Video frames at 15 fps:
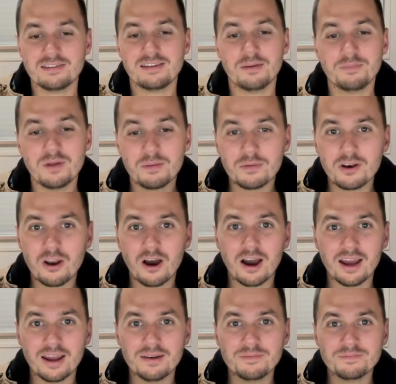Tip number
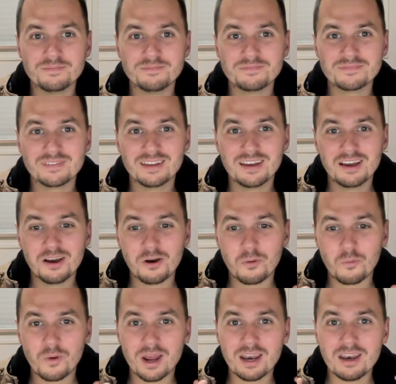9.
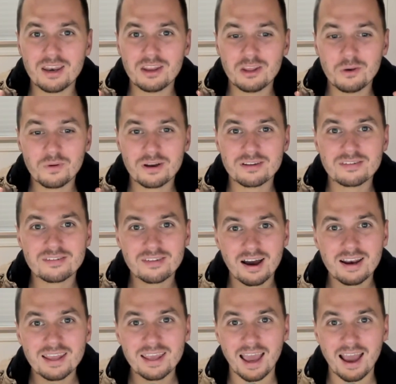When you are
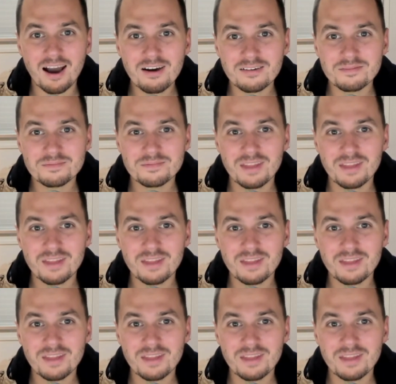starting out,